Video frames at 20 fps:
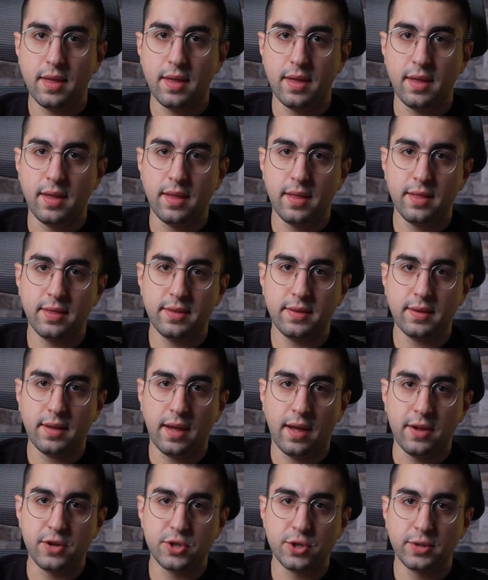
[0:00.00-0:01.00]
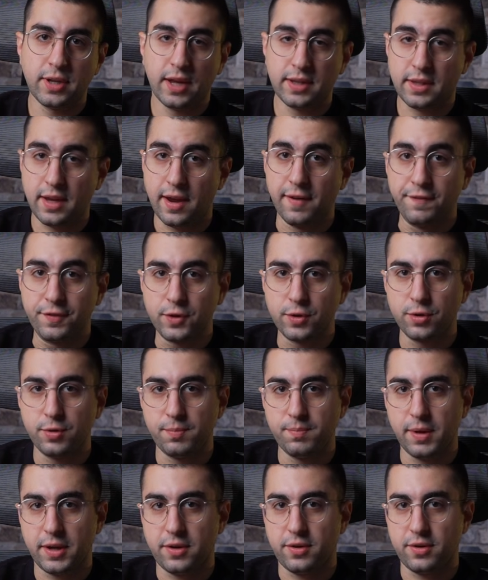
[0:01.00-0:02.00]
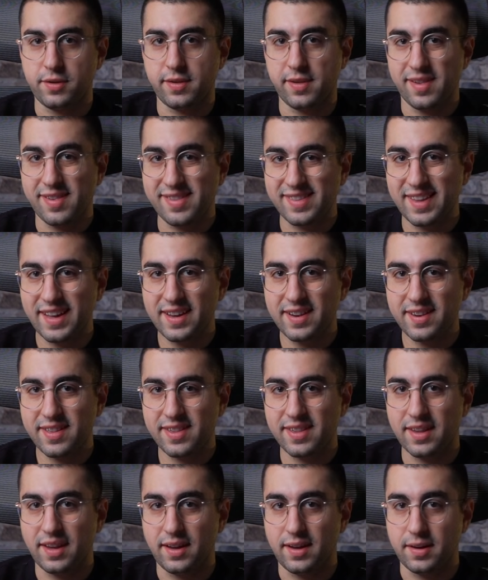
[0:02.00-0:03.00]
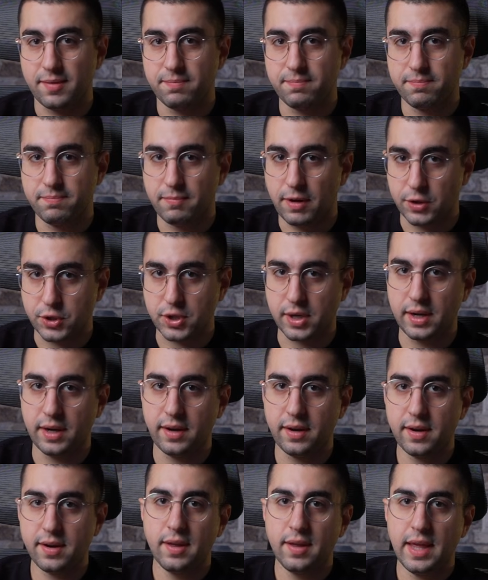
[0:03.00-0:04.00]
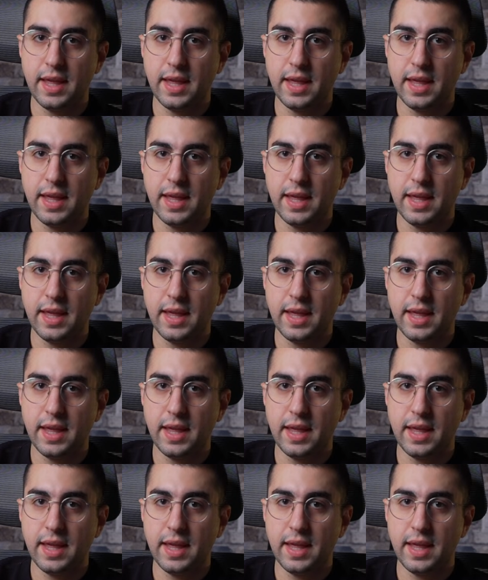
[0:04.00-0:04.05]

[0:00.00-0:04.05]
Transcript: and I shoot at f2 because stars are much cleaner,